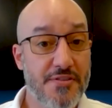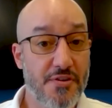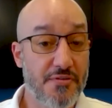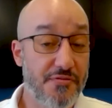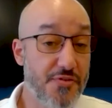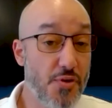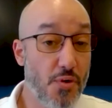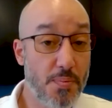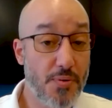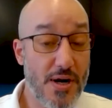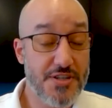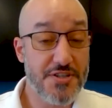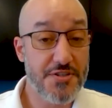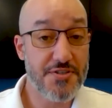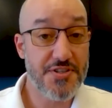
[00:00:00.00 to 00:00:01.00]
their fuel
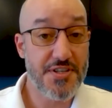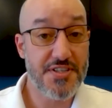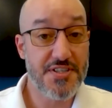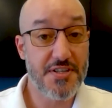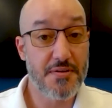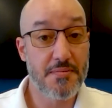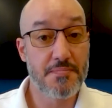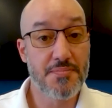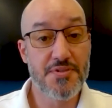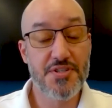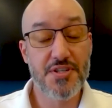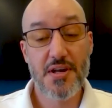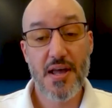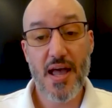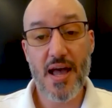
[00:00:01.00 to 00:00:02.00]
pressure systems,
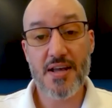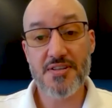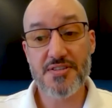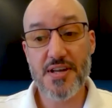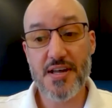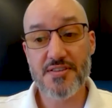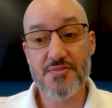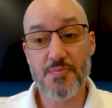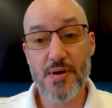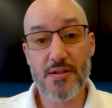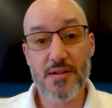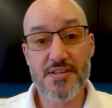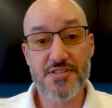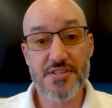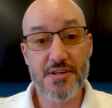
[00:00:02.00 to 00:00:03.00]
as well
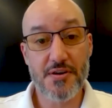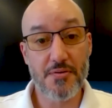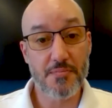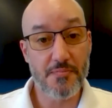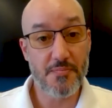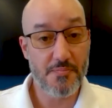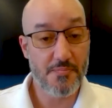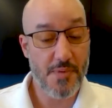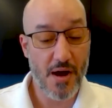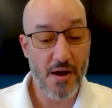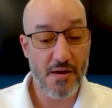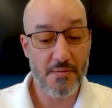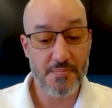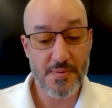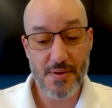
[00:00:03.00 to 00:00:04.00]
as
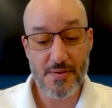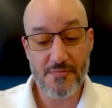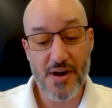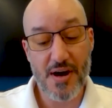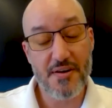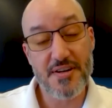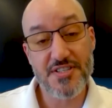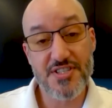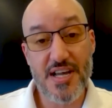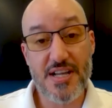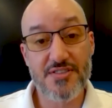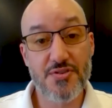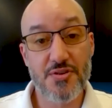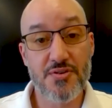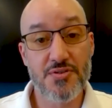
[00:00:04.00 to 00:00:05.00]
various
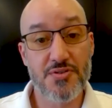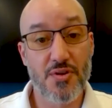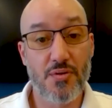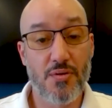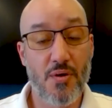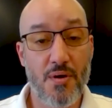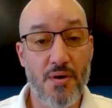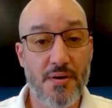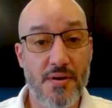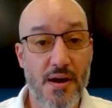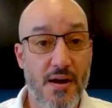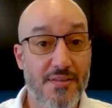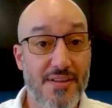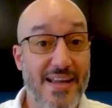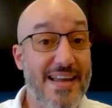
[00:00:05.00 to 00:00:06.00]
sensors along
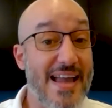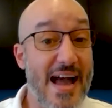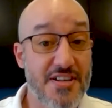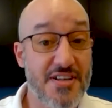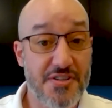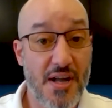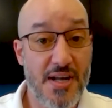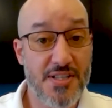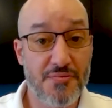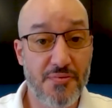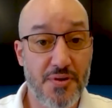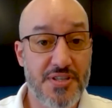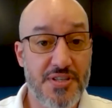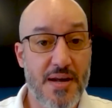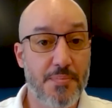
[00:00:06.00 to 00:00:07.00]
like gas lines, for
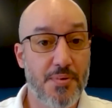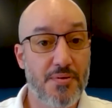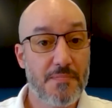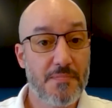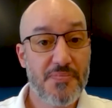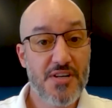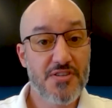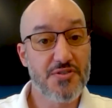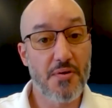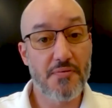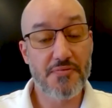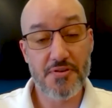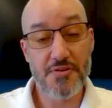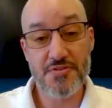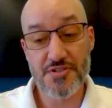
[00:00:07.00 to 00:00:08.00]
example. So if
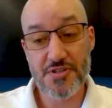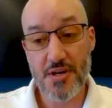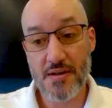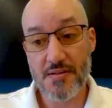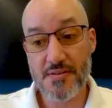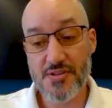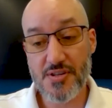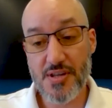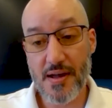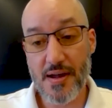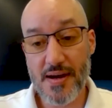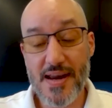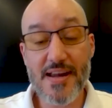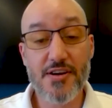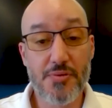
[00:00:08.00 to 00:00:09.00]
there's
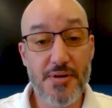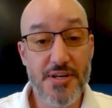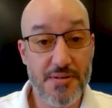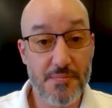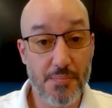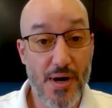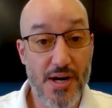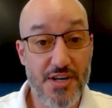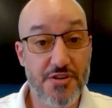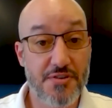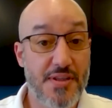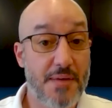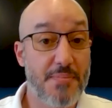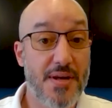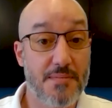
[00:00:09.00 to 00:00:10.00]
an increase in pressure
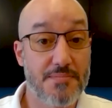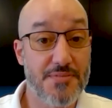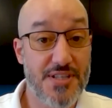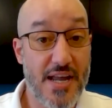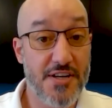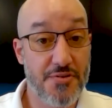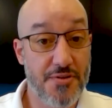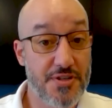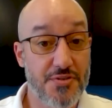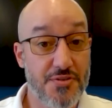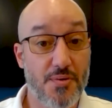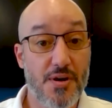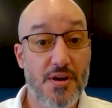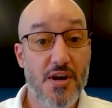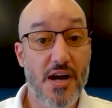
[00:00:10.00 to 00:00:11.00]
that becomes dangerous,
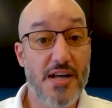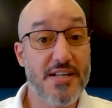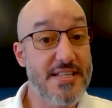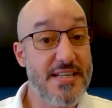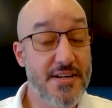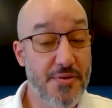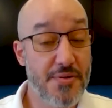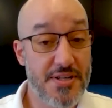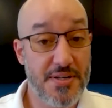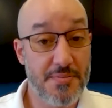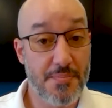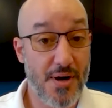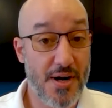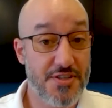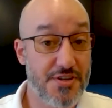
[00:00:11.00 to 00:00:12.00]
or a decrease in
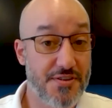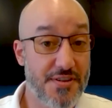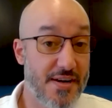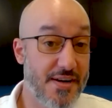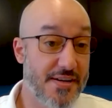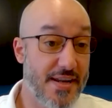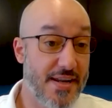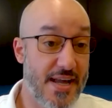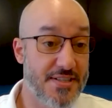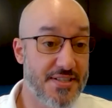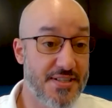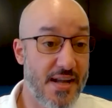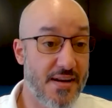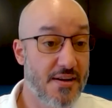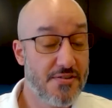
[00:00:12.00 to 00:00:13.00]
pressure that indicates
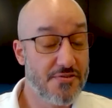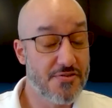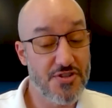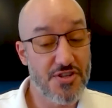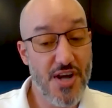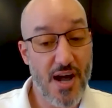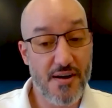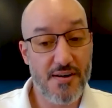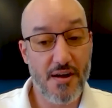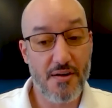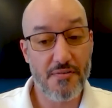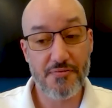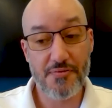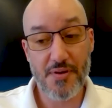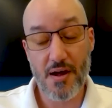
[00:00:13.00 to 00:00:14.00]
that there's not
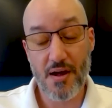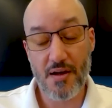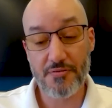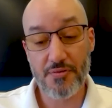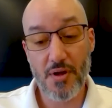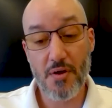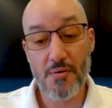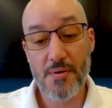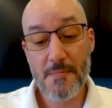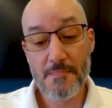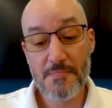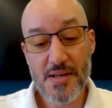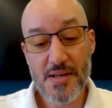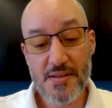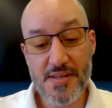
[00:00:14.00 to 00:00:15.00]
enough flow,
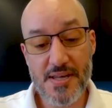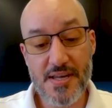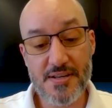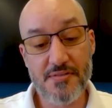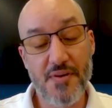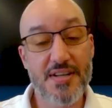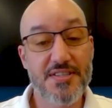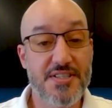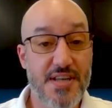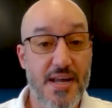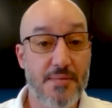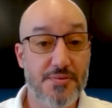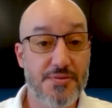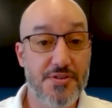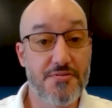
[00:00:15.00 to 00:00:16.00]
the device is
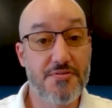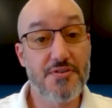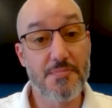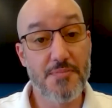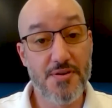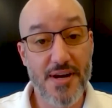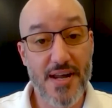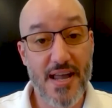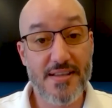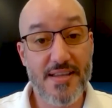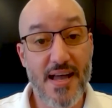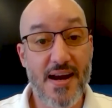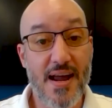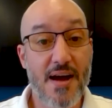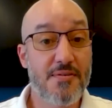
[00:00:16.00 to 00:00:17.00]
able to communicate
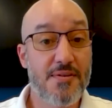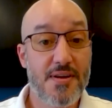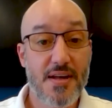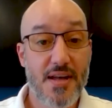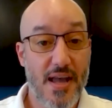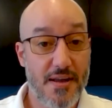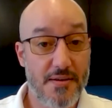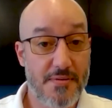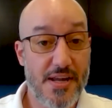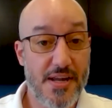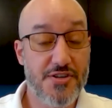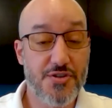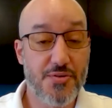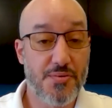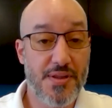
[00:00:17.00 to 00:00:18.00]
that out and
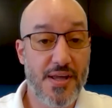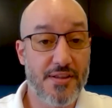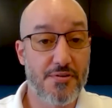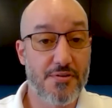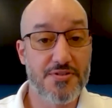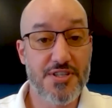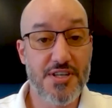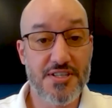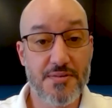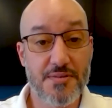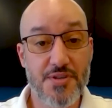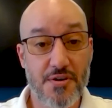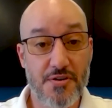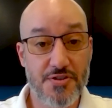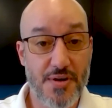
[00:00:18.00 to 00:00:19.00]
ensure that those
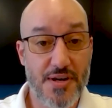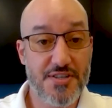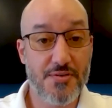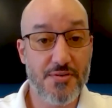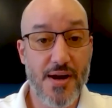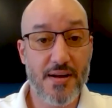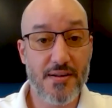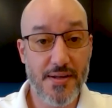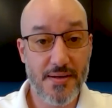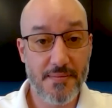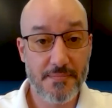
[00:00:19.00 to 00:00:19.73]
systems are addressed correctly.